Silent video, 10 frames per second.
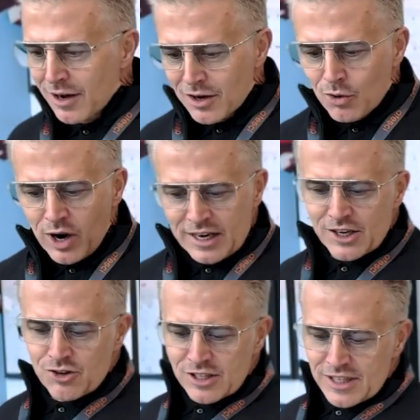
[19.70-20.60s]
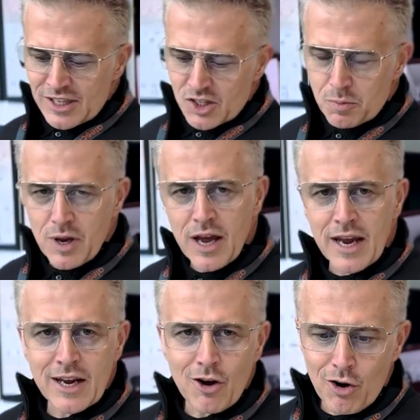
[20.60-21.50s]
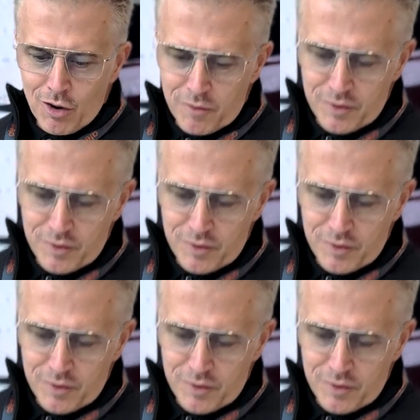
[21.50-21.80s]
quite an interesting display of